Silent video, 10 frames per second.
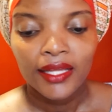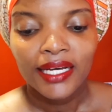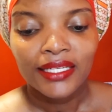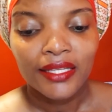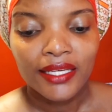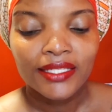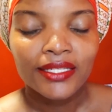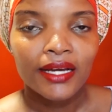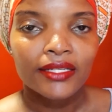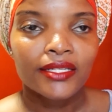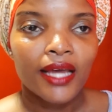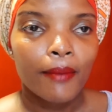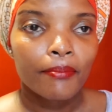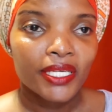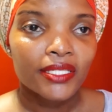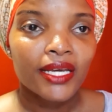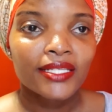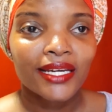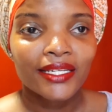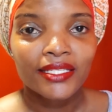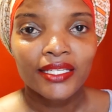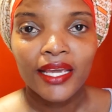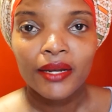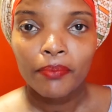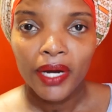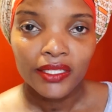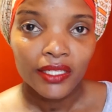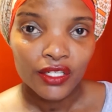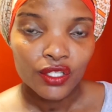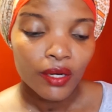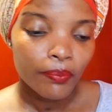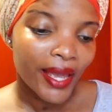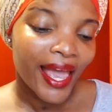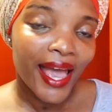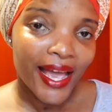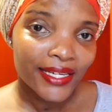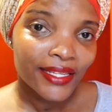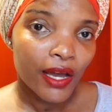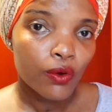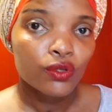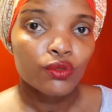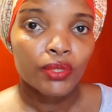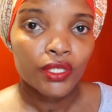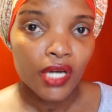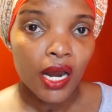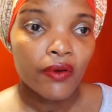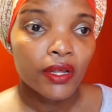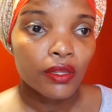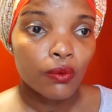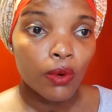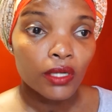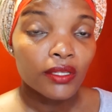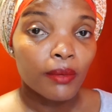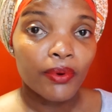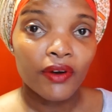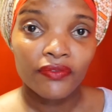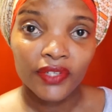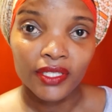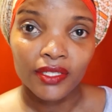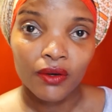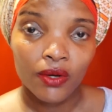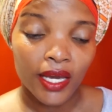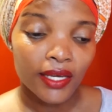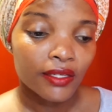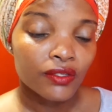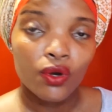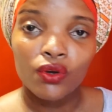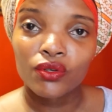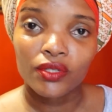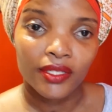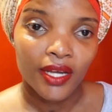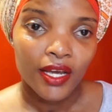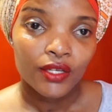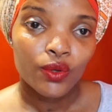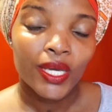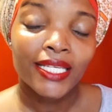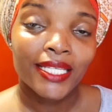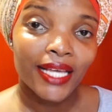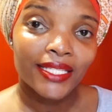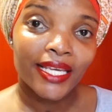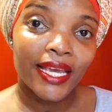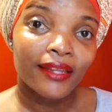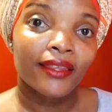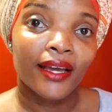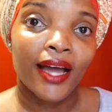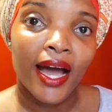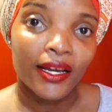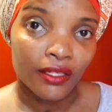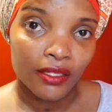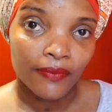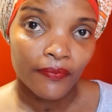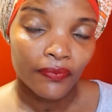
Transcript: that they start a business and it's in partnership and they're going to be sharing the what the profit okay so good so he sends in the cash